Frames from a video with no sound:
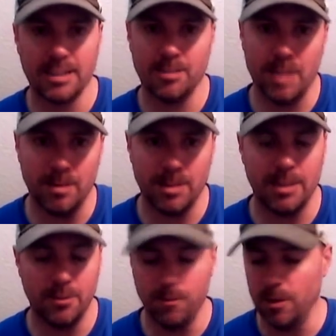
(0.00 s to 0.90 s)
Sometimes I
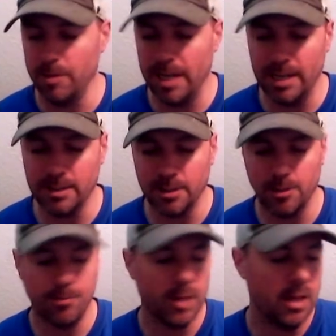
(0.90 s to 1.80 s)
do fall behind,
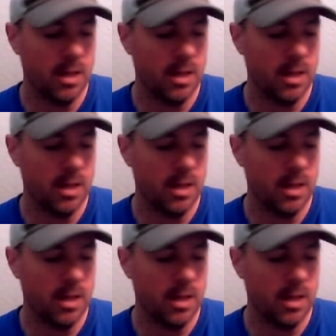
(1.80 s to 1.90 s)
so